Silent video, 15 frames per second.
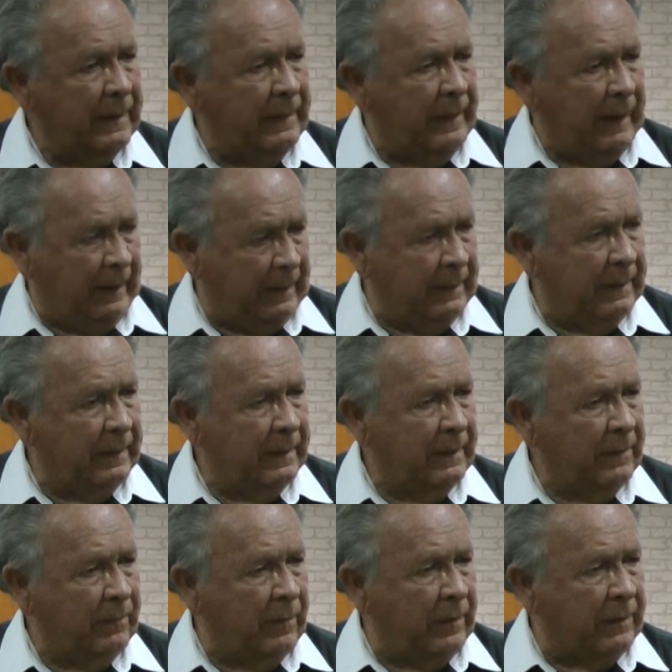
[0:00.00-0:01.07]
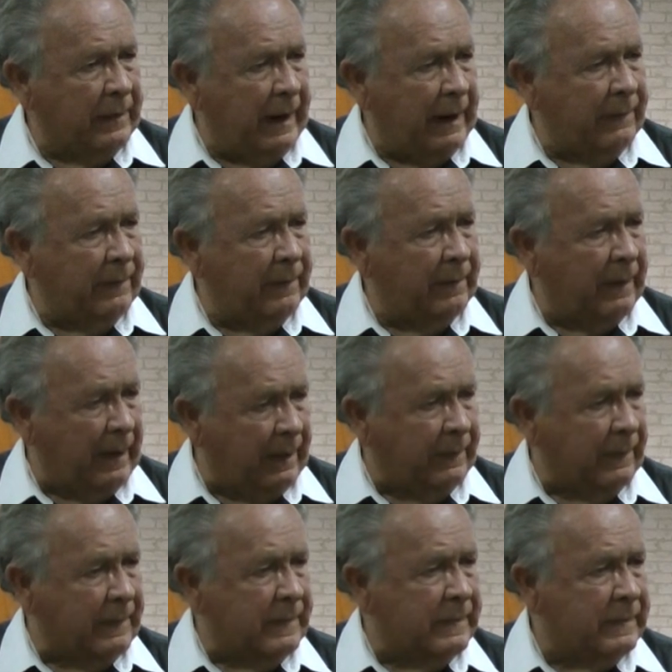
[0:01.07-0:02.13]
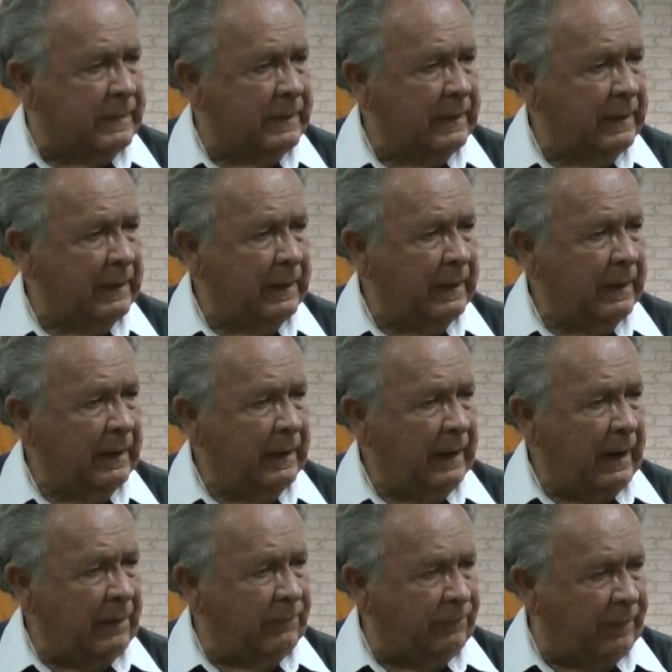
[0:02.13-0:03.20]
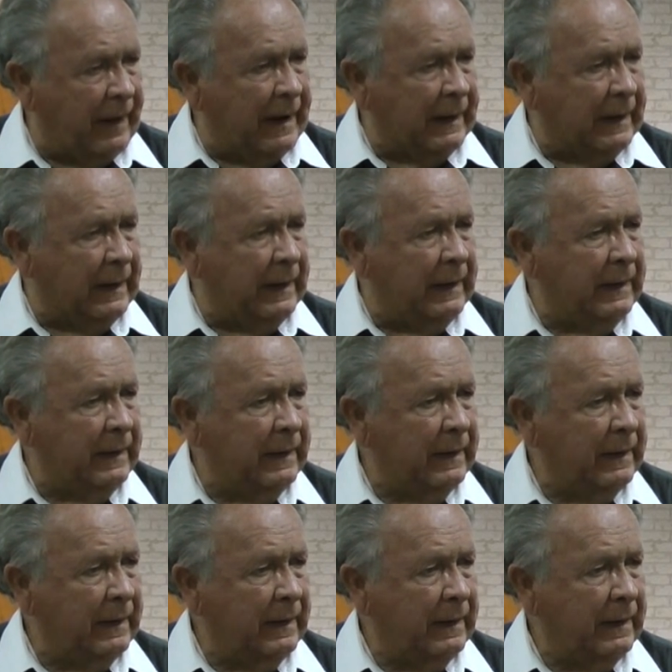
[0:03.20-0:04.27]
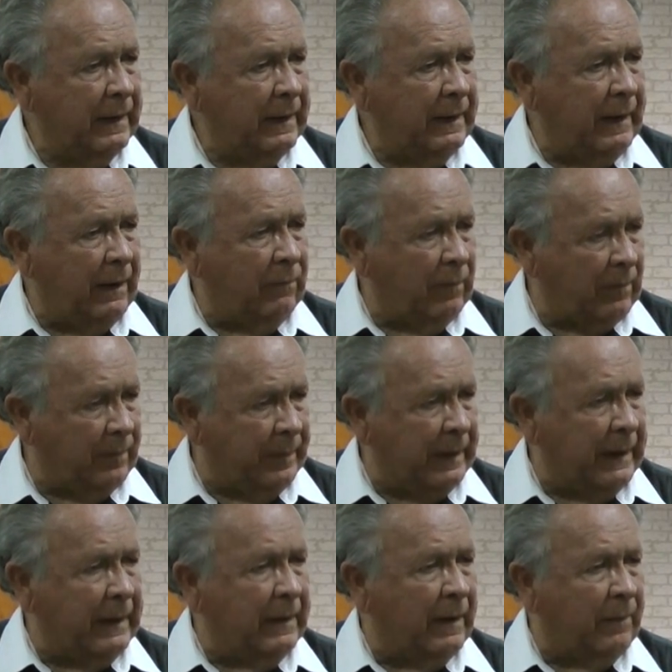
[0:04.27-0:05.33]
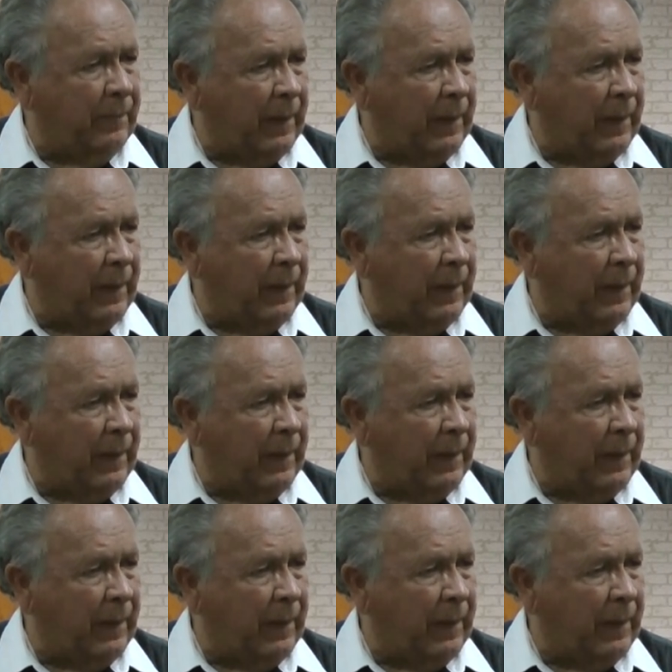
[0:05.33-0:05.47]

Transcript: then we'll gather others. And finally, there will be a